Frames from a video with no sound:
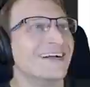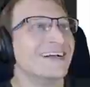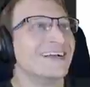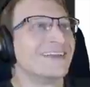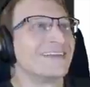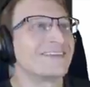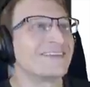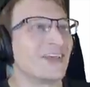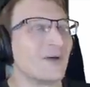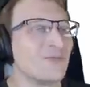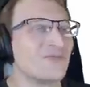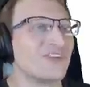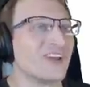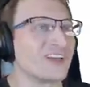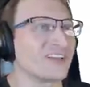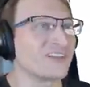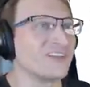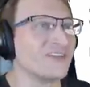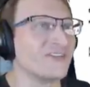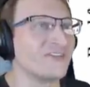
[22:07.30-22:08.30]

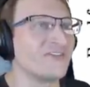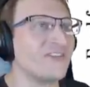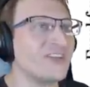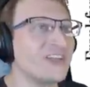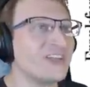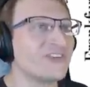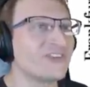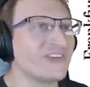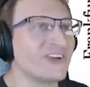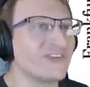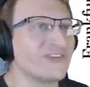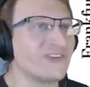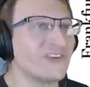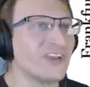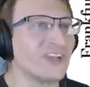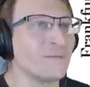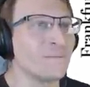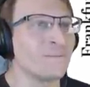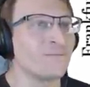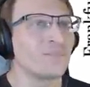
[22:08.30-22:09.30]
Subject to fee
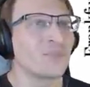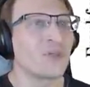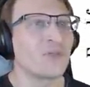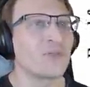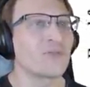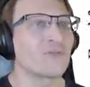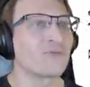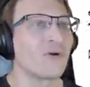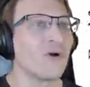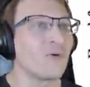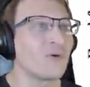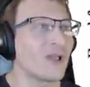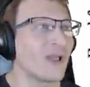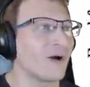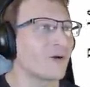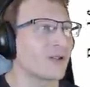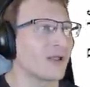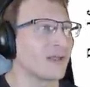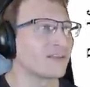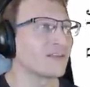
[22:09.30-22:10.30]
shifting, thrown
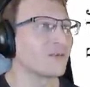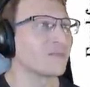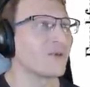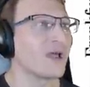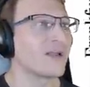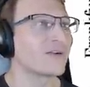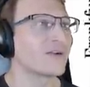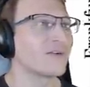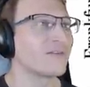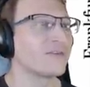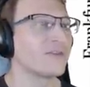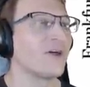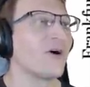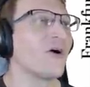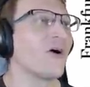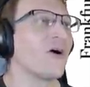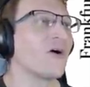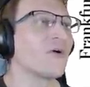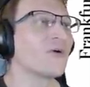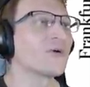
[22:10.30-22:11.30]
out as a matter of
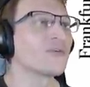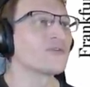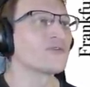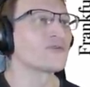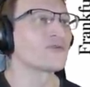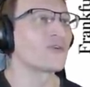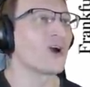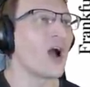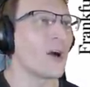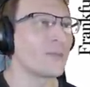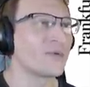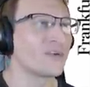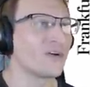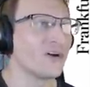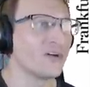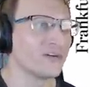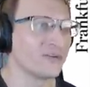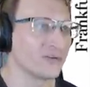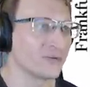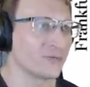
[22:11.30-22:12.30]
law, or dropped
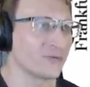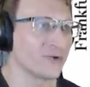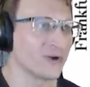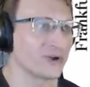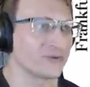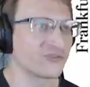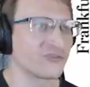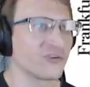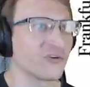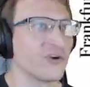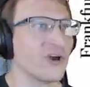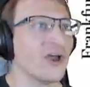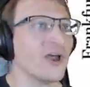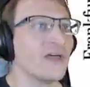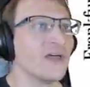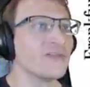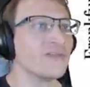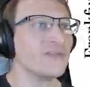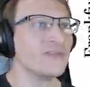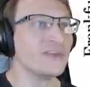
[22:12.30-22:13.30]
under pressure.
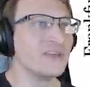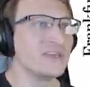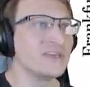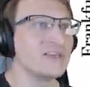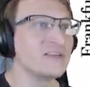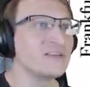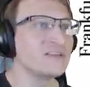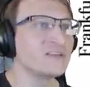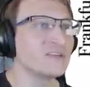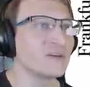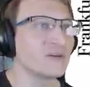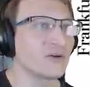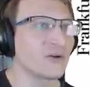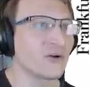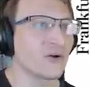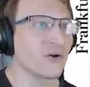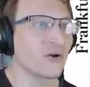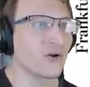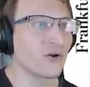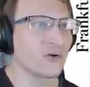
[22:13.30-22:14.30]
These
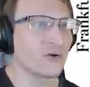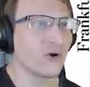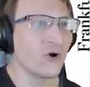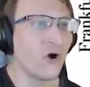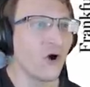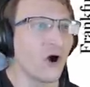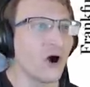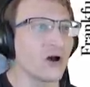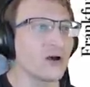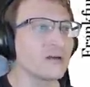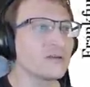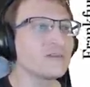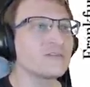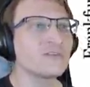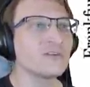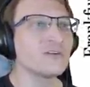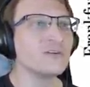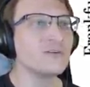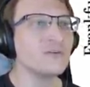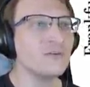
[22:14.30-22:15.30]

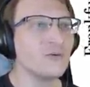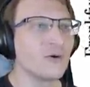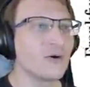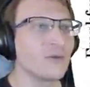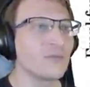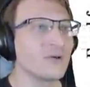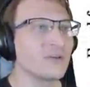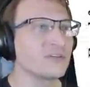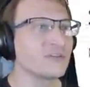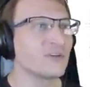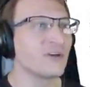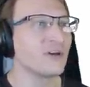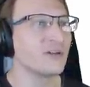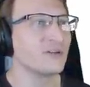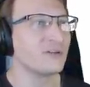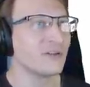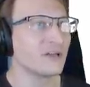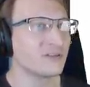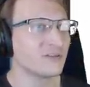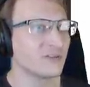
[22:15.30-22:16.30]
caused enormous
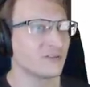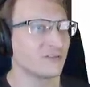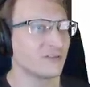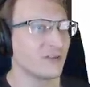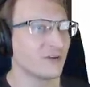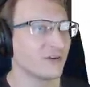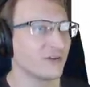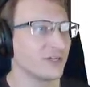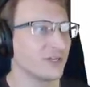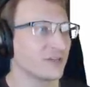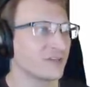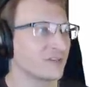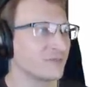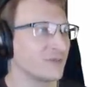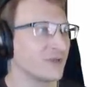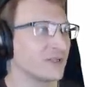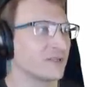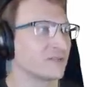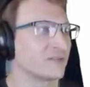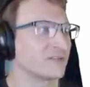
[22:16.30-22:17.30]
unnecessary
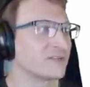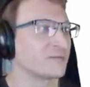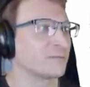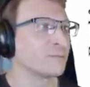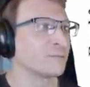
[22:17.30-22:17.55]
expense.